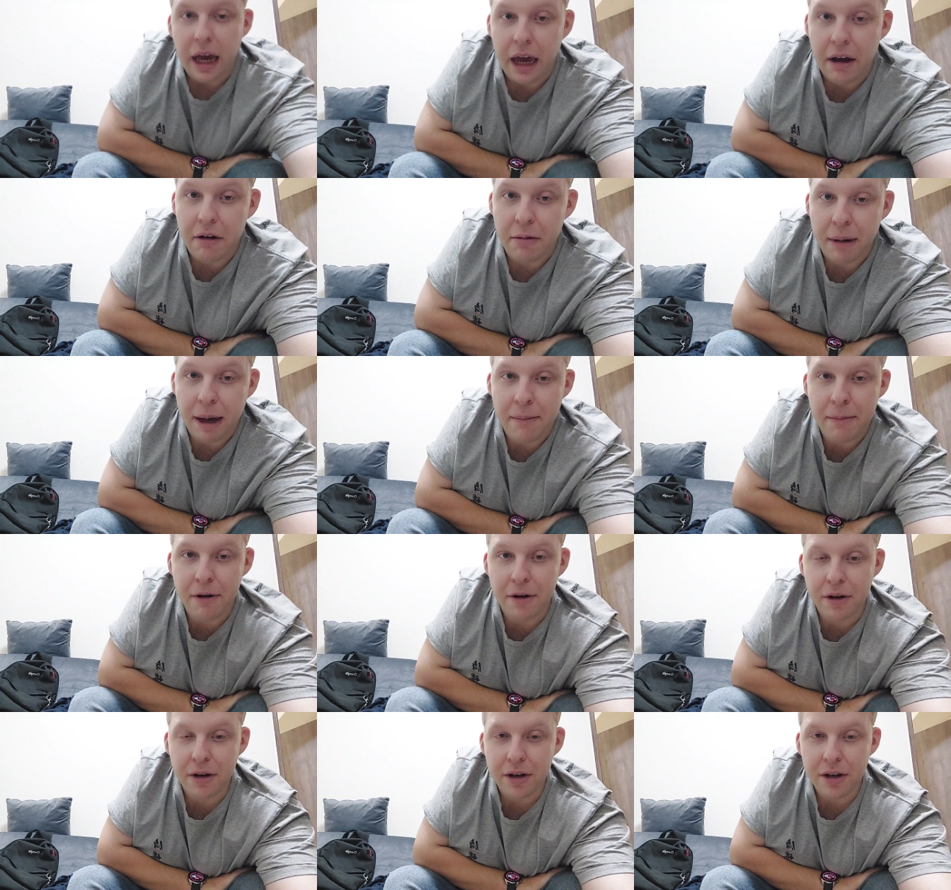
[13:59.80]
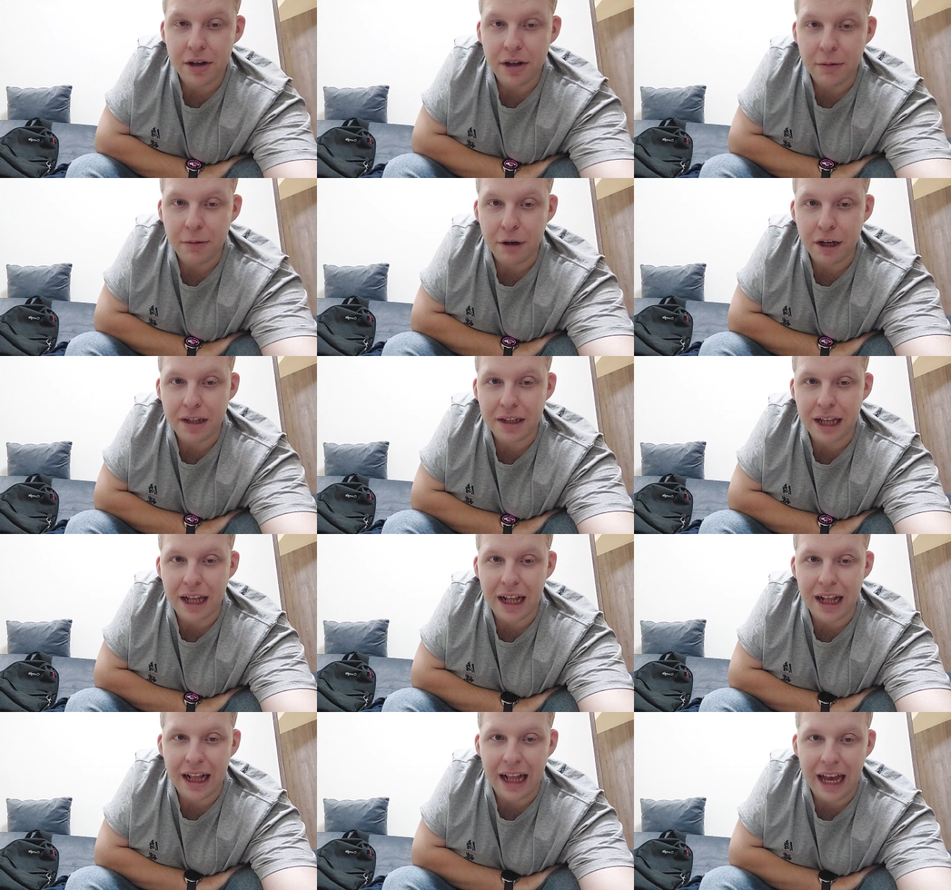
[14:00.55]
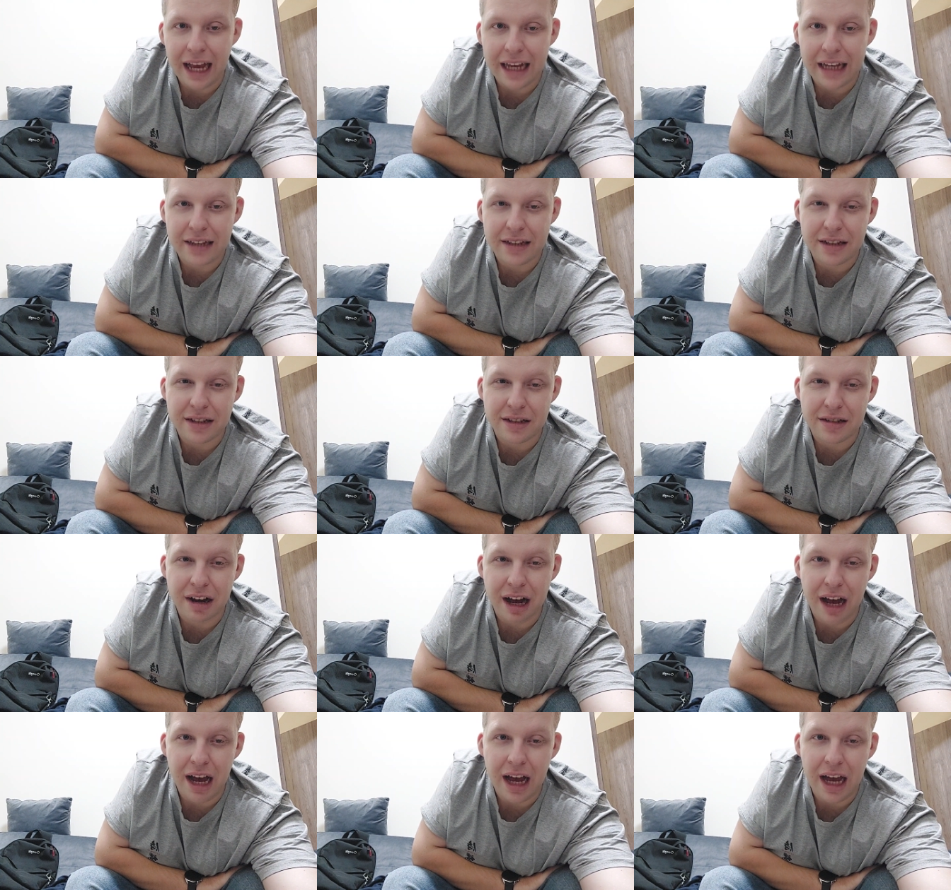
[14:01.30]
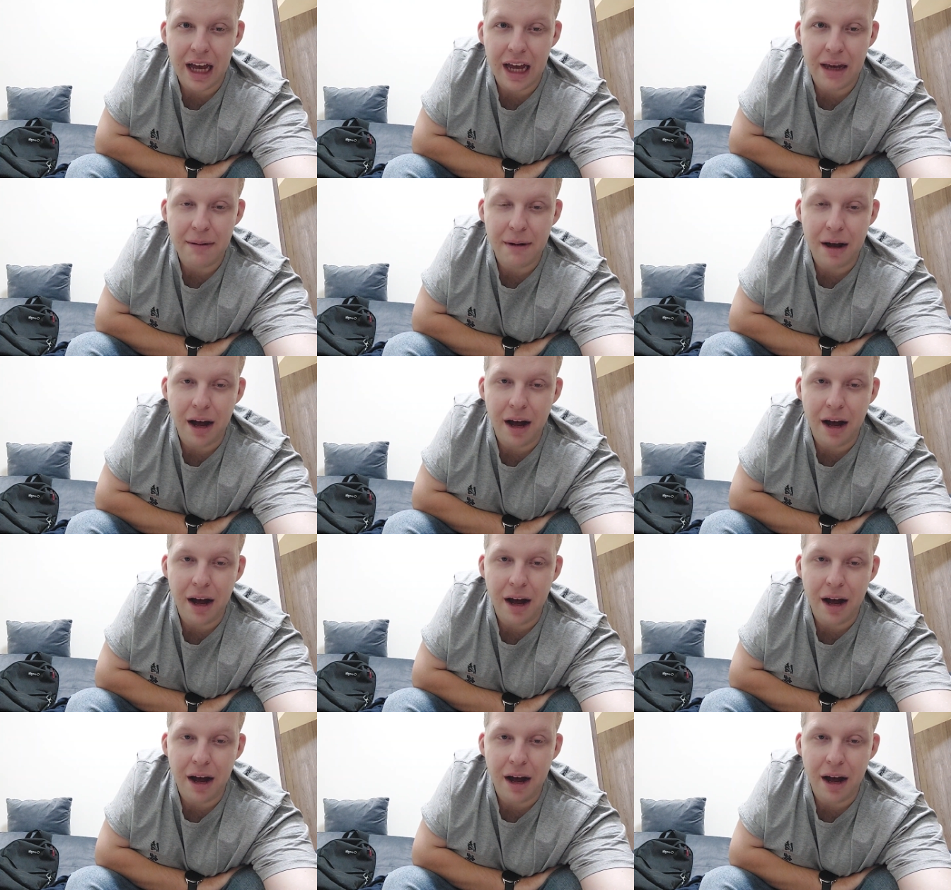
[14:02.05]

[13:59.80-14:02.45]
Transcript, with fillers: And remember to press that like and subscribe